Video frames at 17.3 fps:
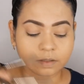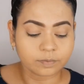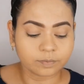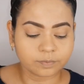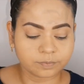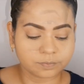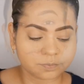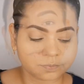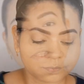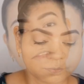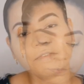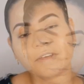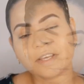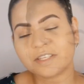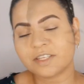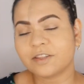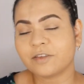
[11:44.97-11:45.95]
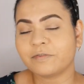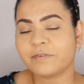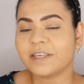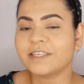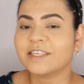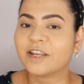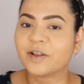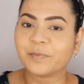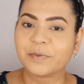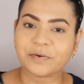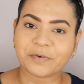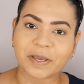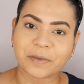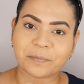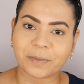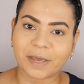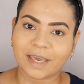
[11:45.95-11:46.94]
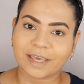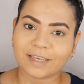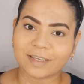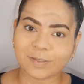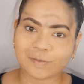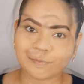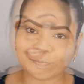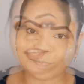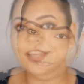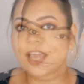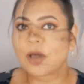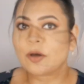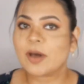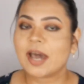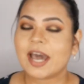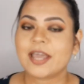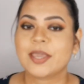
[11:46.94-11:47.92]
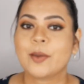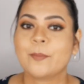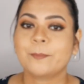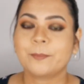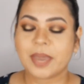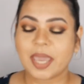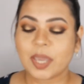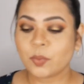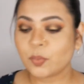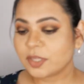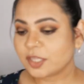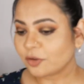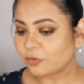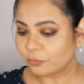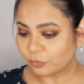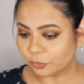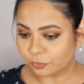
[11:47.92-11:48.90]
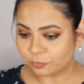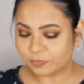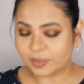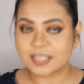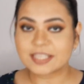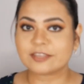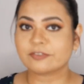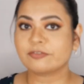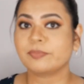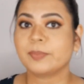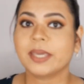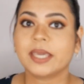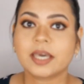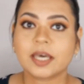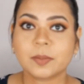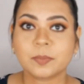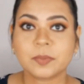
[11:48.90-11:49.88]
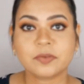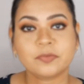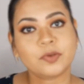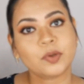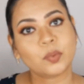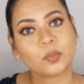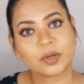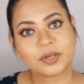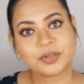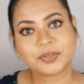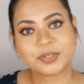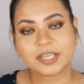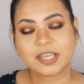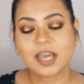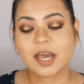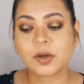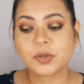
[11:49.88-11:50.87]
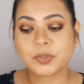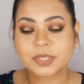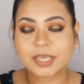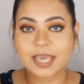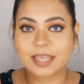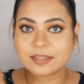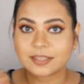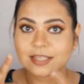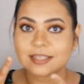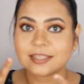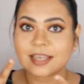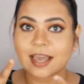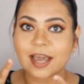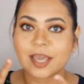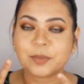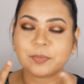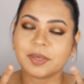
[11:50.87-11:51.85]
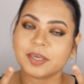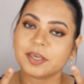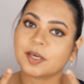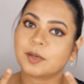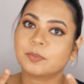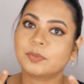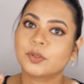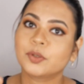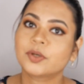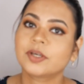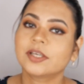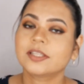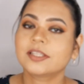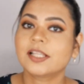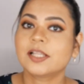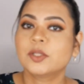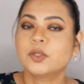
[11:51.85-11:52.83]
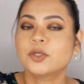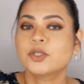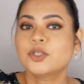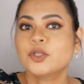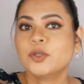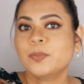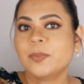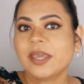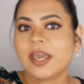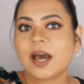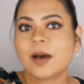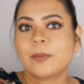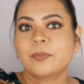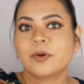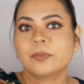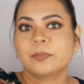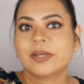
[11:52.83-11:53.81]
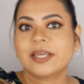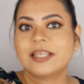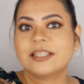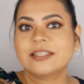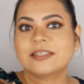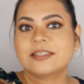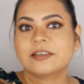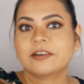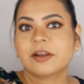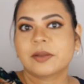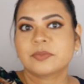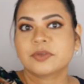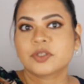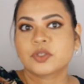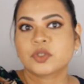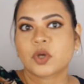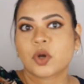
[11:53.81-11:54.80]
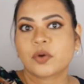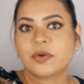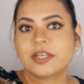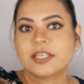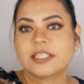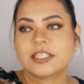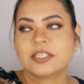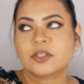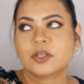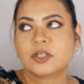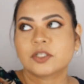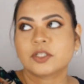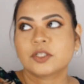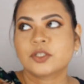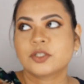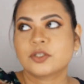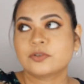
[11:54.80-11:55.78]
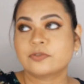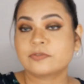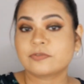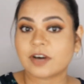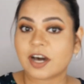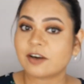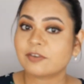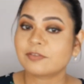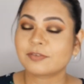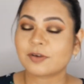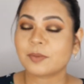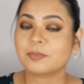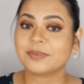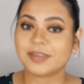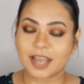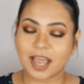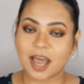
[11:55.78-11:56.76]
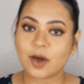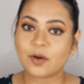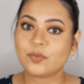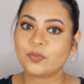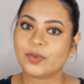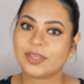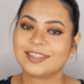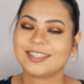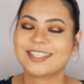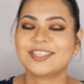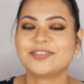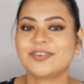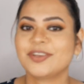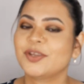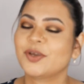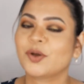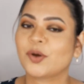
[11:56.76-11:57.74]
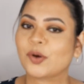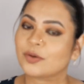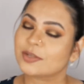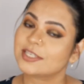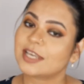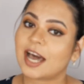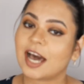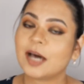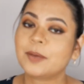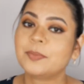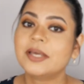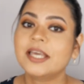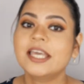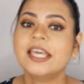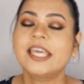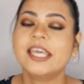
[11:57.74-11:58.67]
I'll be done with the rest of the face and I'll be right back. So right now, I am back with the full face of makeup. If you're wondering how to get this eye makeup look, the look should be up on my Instagram stories not too far from now when this video goes up.